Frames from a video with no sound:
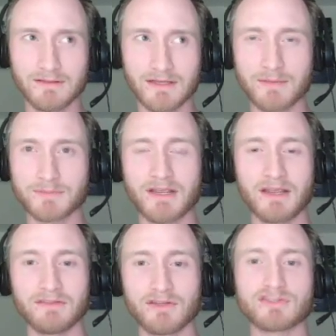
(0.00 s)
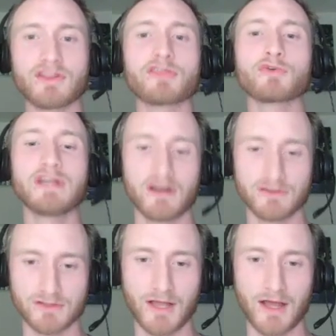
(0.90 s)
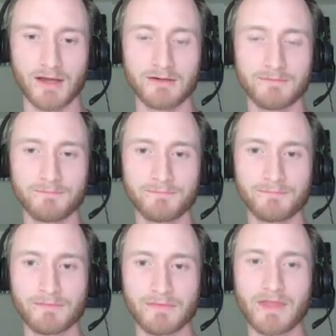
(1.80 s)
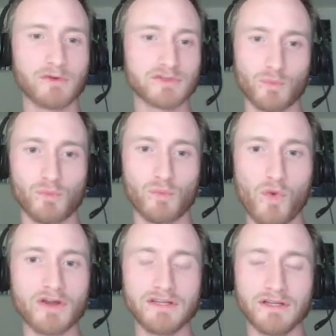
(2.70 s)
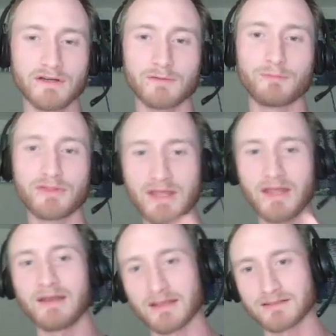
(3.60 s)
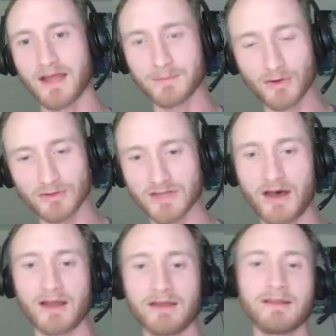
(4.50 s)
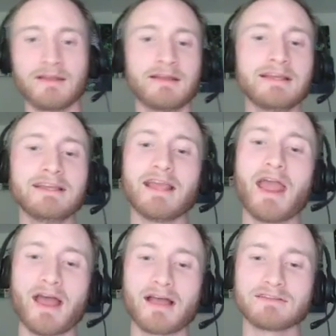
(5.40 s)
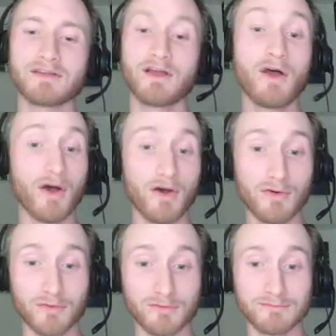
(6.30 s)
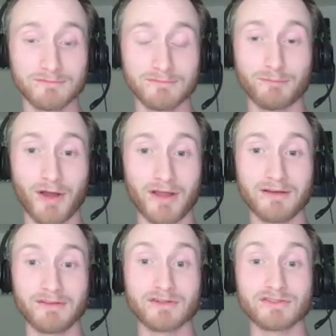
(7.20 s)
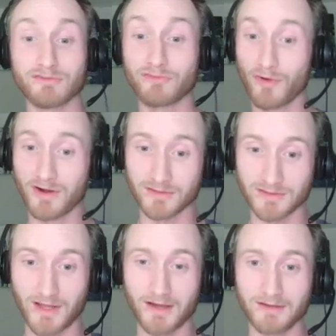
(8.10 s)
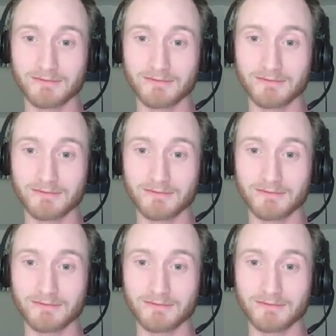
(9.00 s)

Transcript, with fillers: kept saying there's a 300 line, was one year, but then as time goes on, he adds, oh, but there's a 400 line,